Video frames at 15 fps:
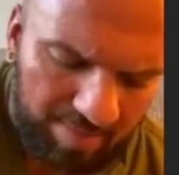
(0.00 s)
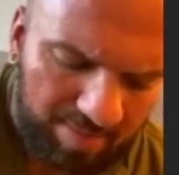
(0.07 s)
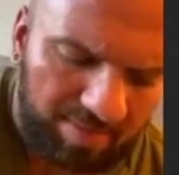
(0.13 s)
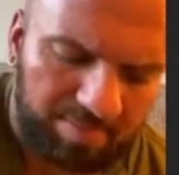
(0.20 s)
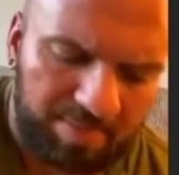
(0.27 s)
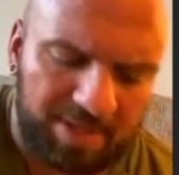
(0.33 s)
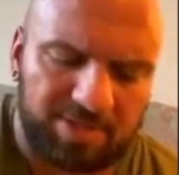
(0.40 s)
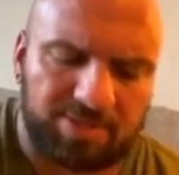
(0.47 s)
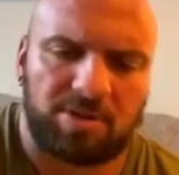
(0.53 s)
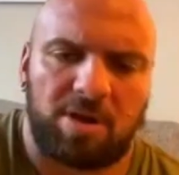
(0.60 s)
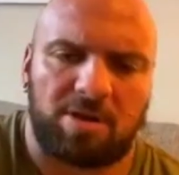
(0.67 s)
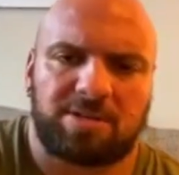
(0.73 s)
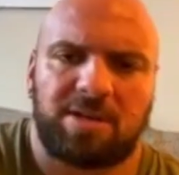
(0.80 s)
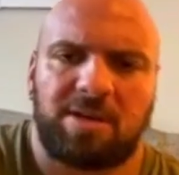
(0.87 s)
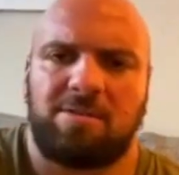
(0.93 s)
I've been. So
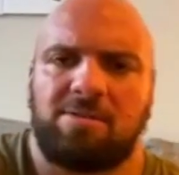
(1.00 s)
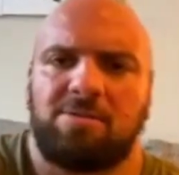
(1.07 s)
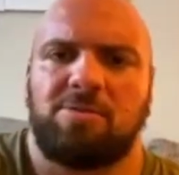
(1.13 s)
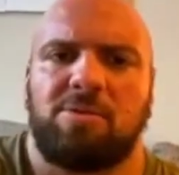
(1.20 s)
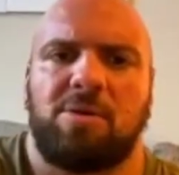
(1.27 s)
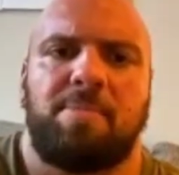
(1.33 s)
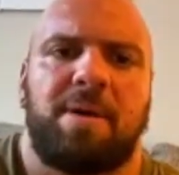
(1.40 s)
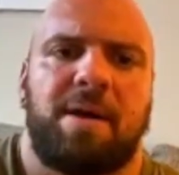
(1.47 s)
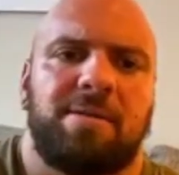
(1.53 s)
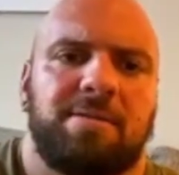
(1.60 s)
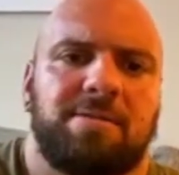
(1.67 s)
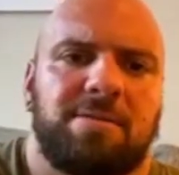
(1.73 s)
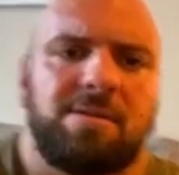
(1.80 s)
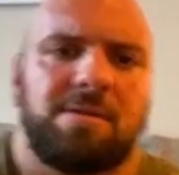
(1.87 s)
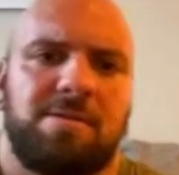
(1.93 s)
I'll tell a little about
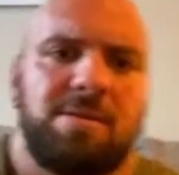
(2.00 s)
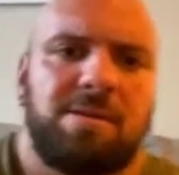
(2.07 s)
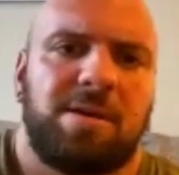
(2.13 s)
it though.